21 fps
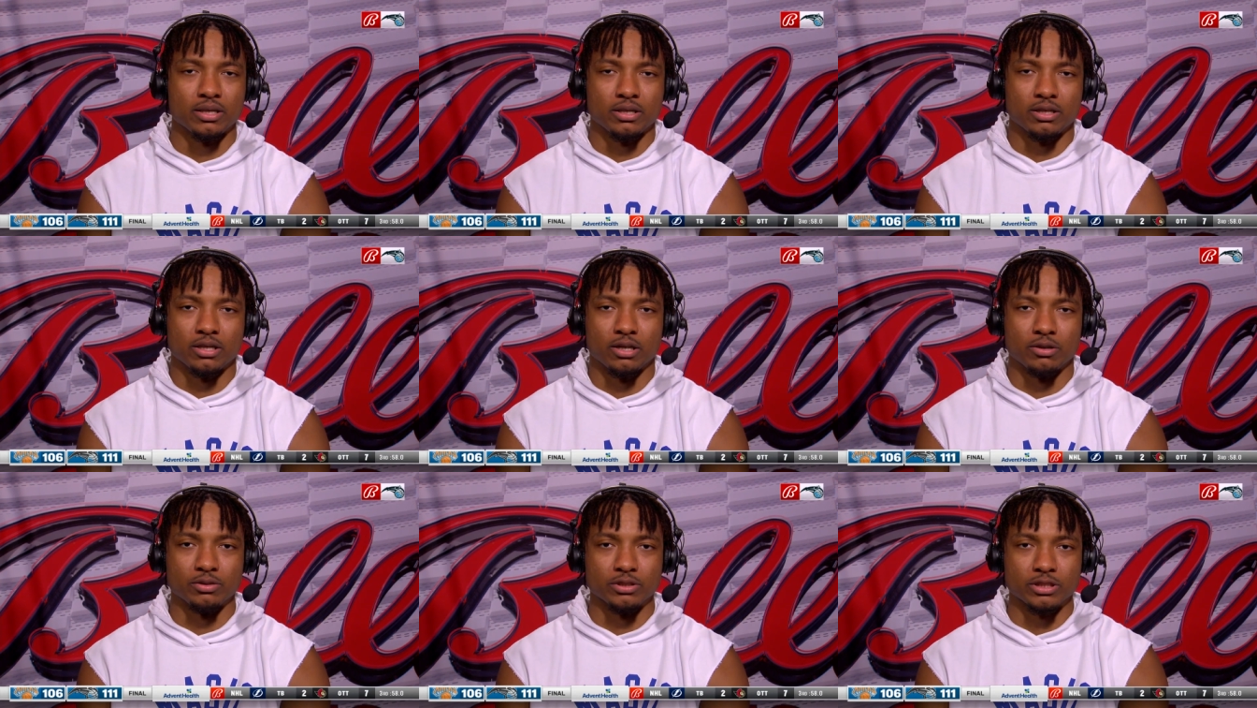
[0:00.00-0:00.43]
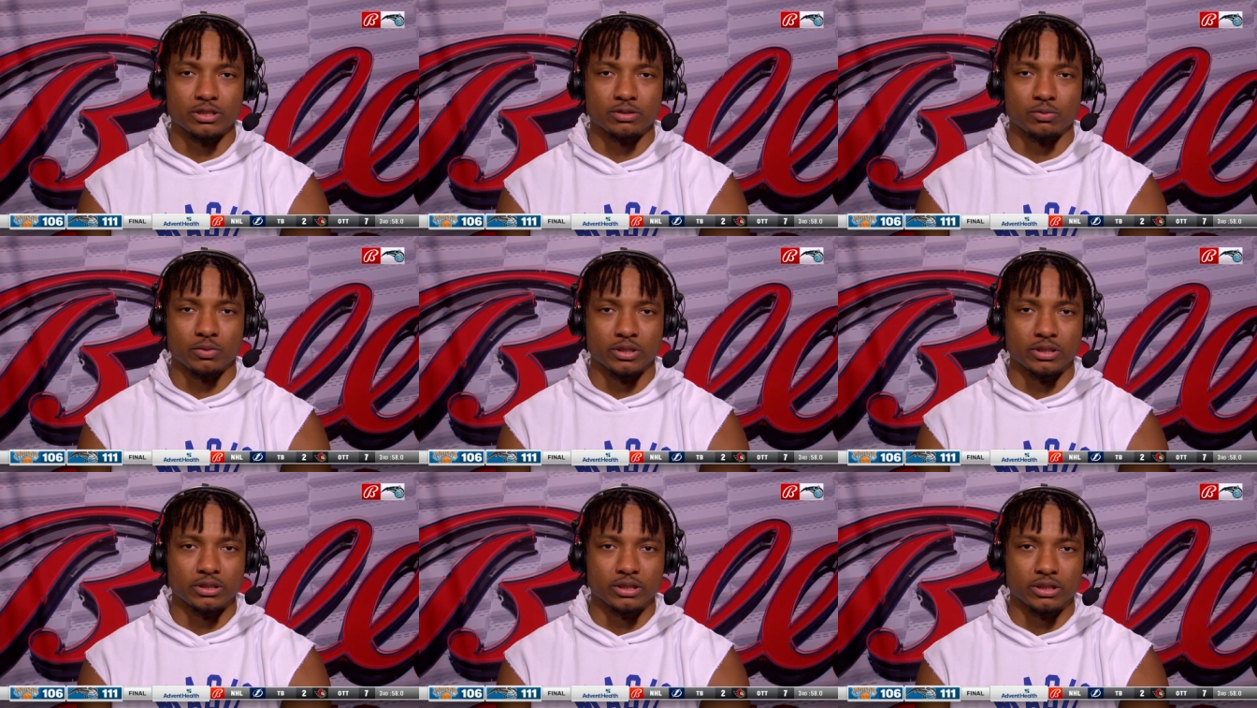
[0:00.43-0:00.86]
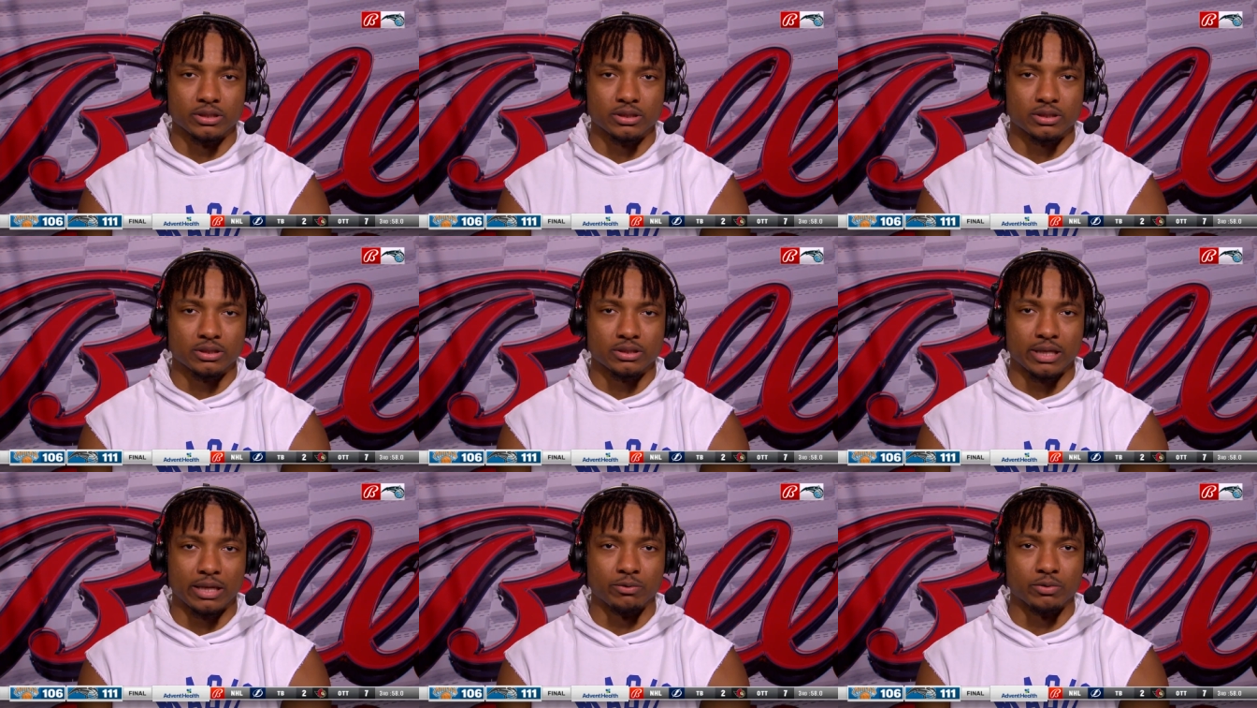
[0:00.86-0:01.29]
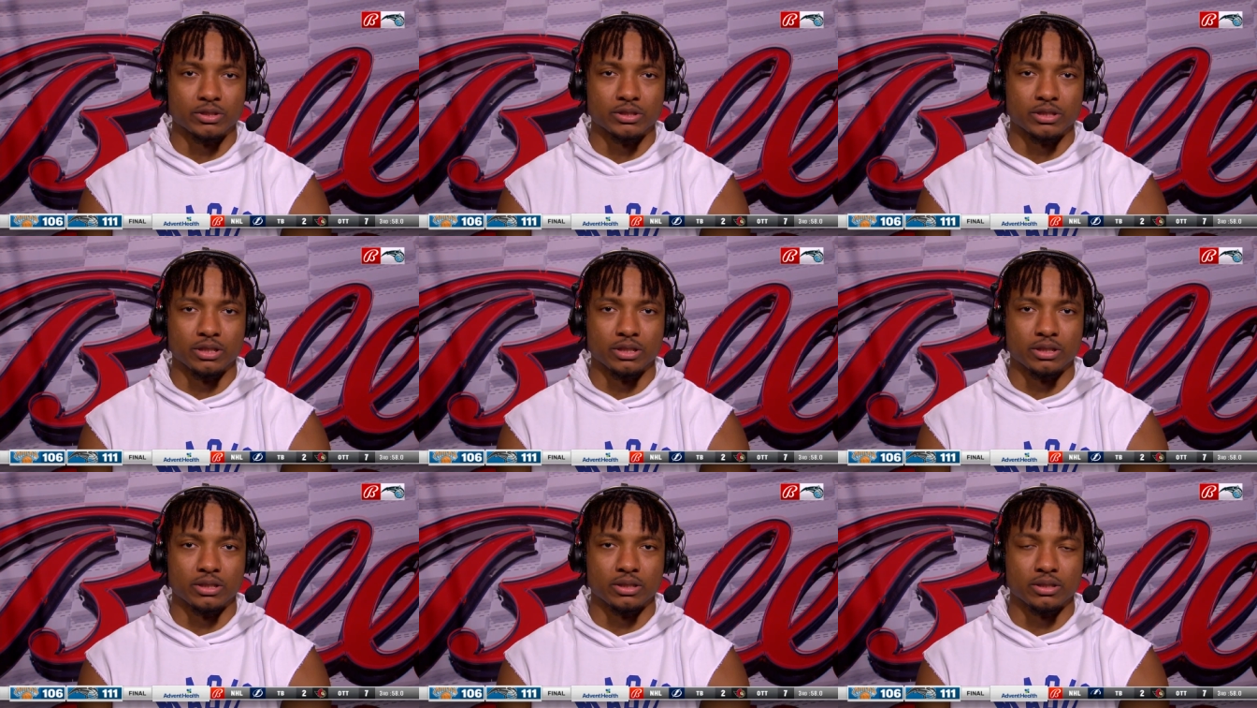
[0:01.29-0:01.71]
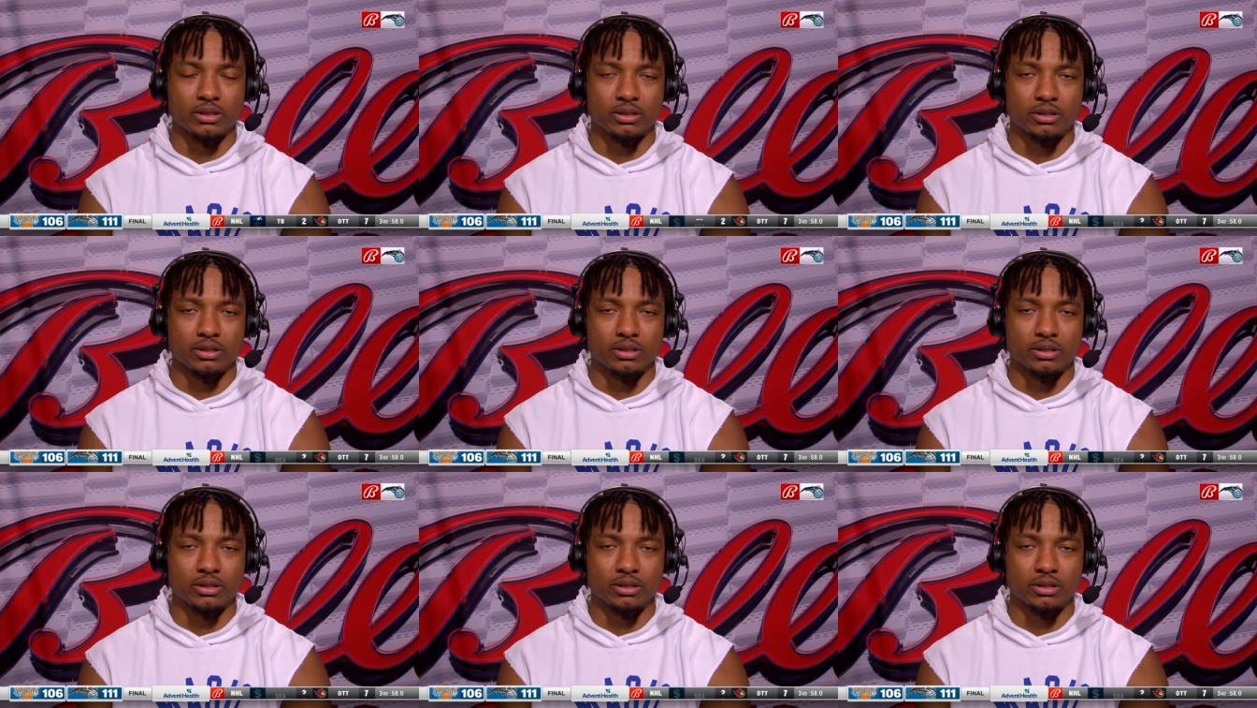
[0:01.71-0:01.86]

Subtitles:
You know, we just want to just stay resilient.